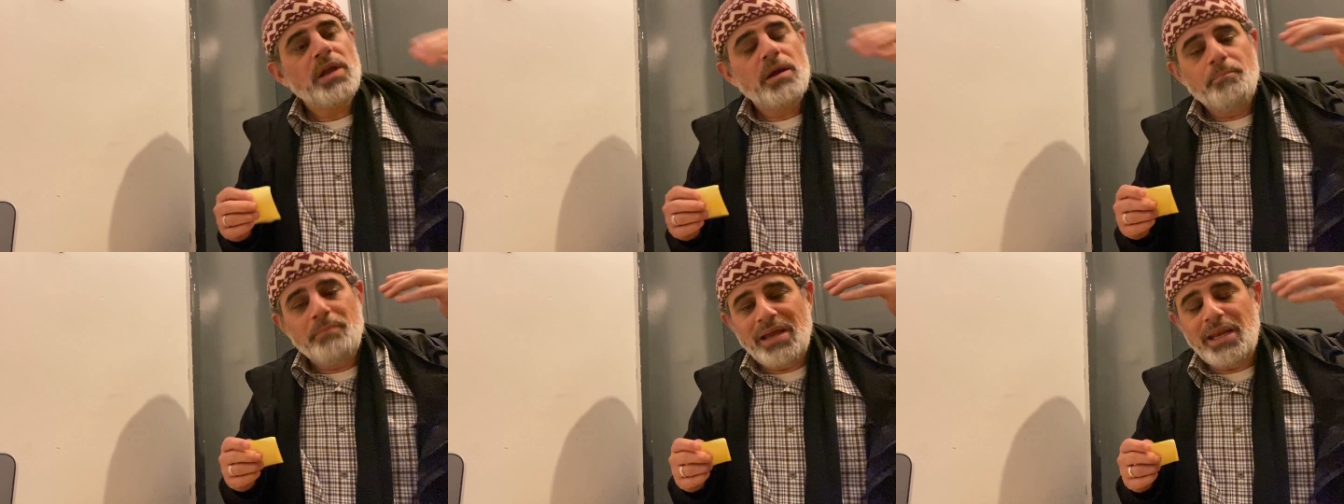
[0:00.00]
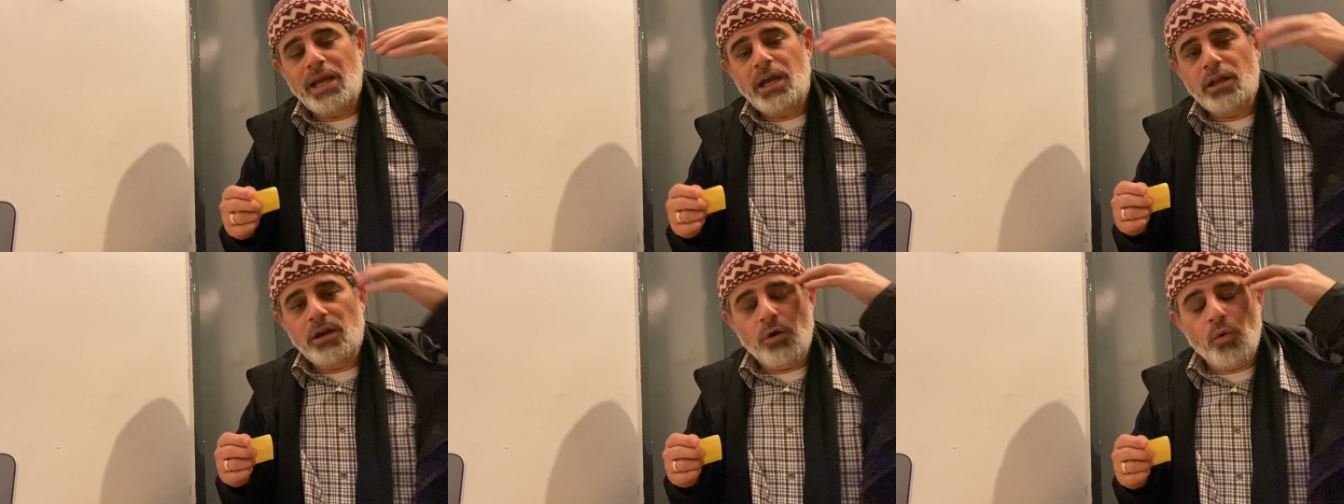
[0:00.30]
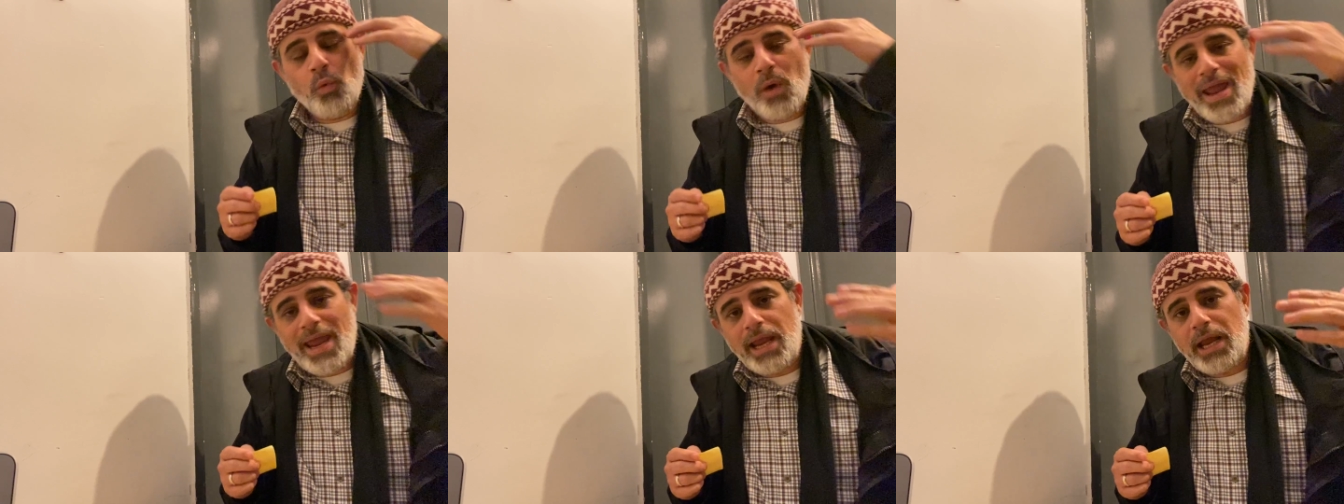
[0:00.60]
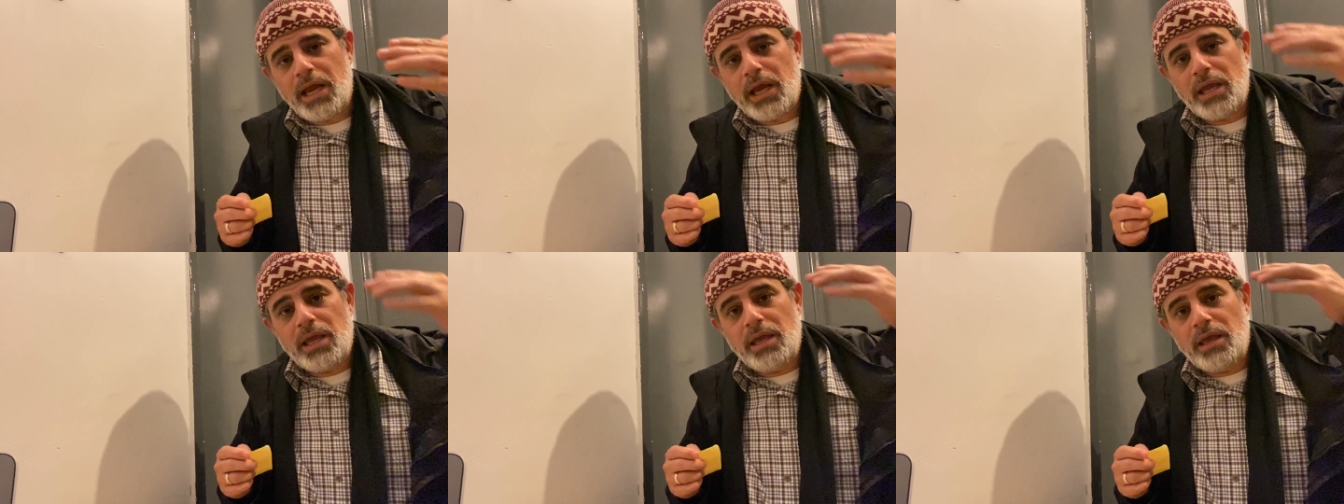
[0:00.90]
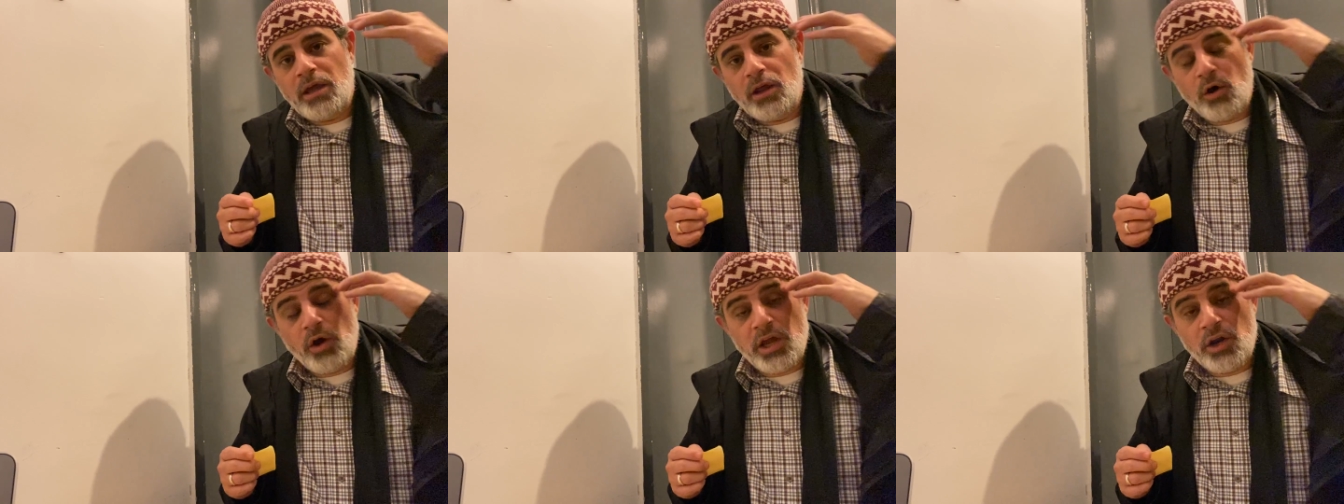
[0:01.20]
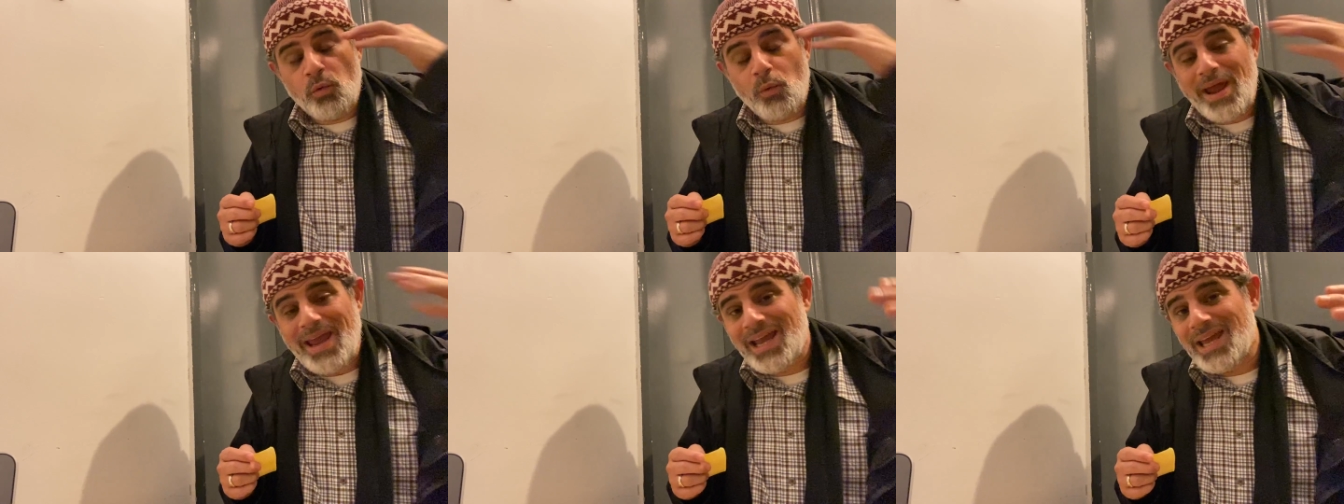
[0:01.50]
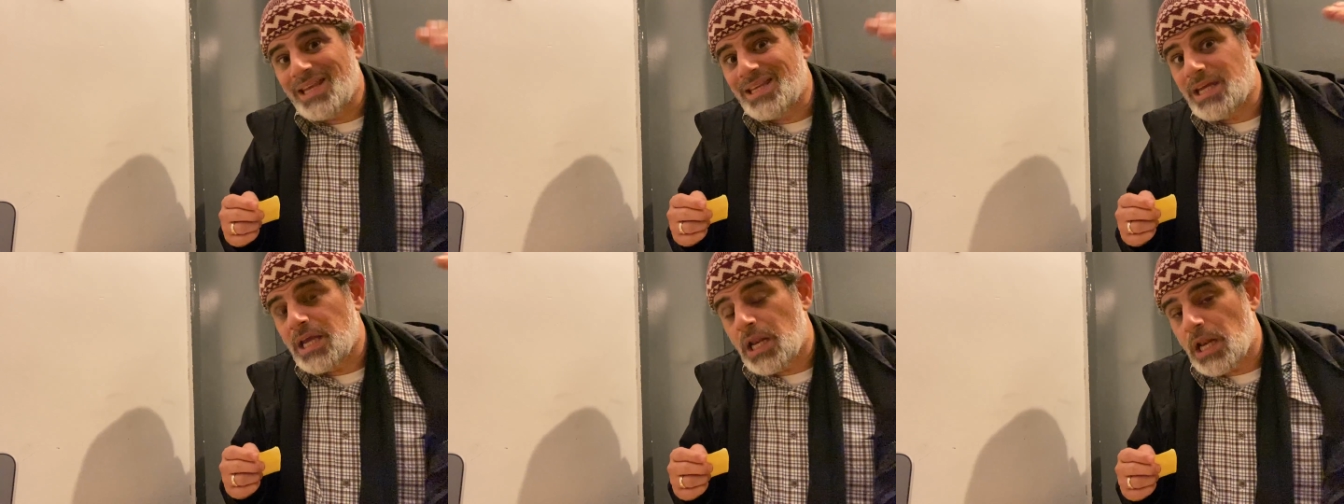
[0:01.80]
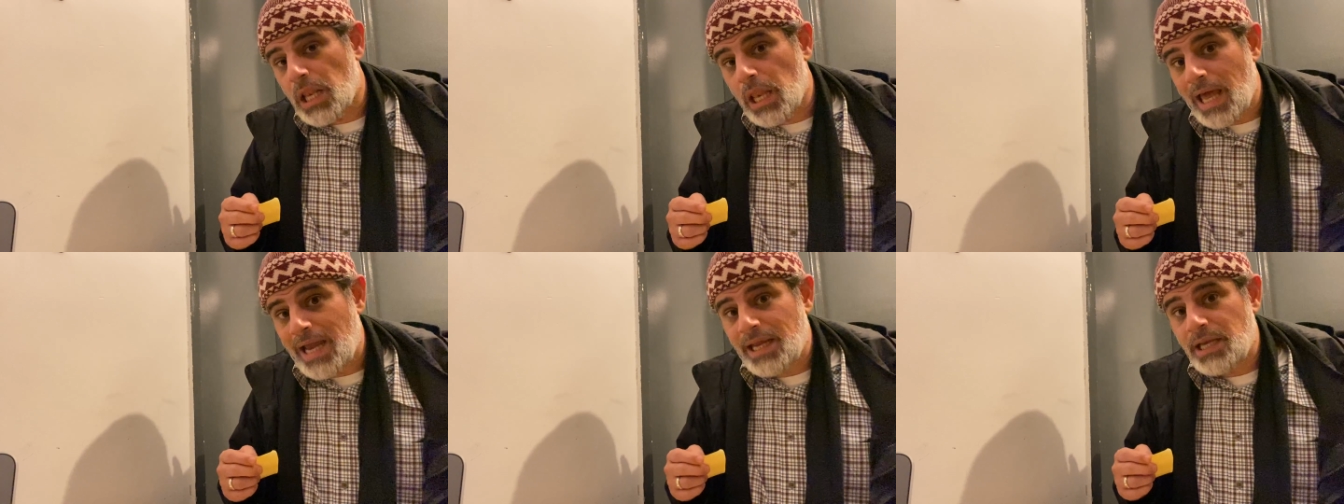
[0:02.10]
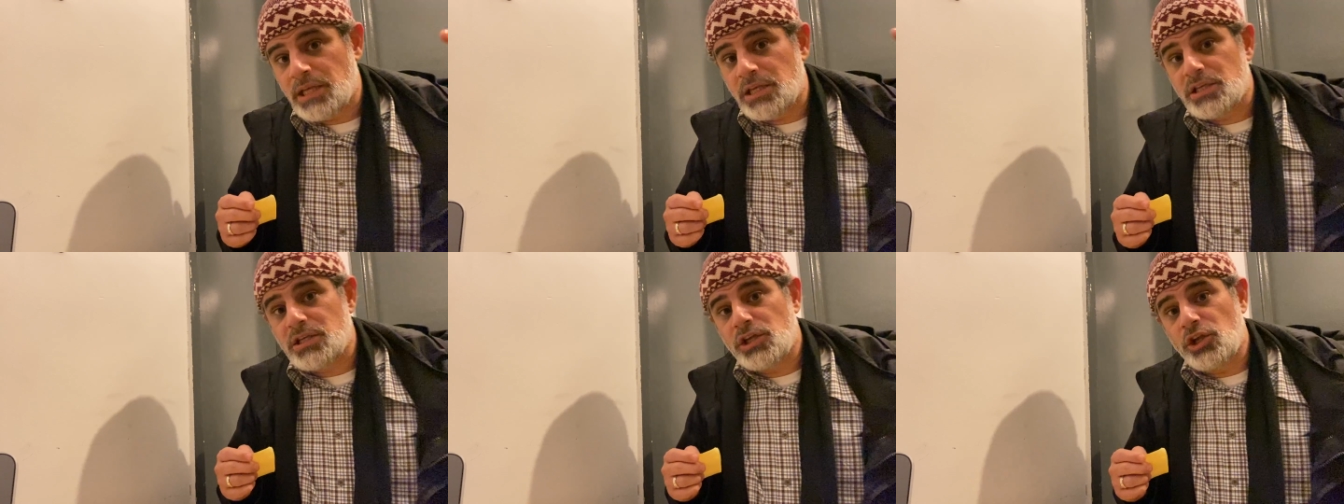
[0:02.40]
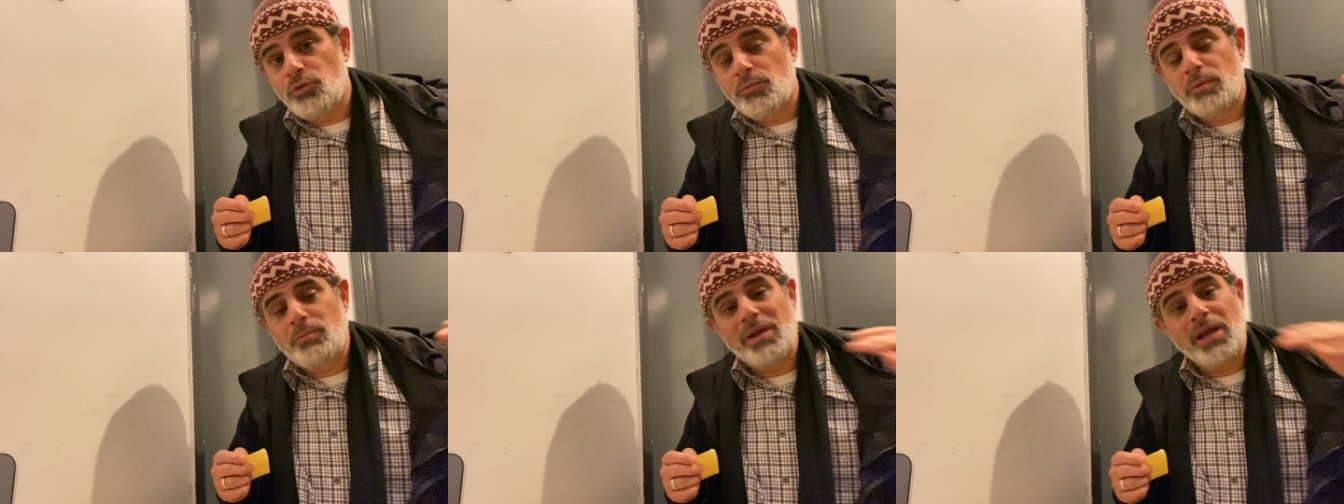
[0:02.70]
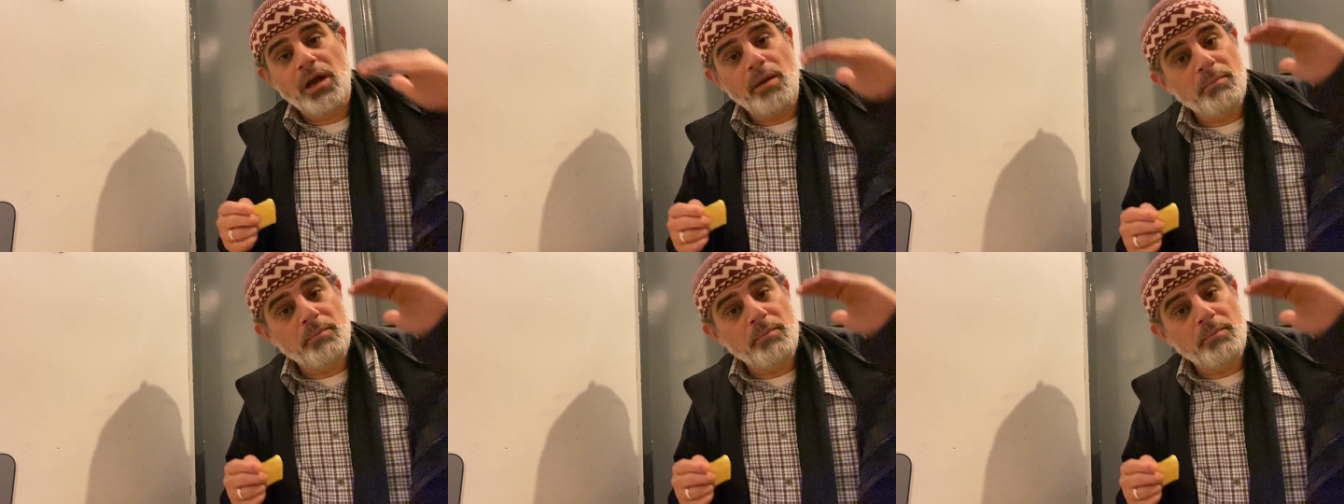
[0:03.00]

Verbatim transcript: meaning an awake, you know, an awakened, enlightened human being,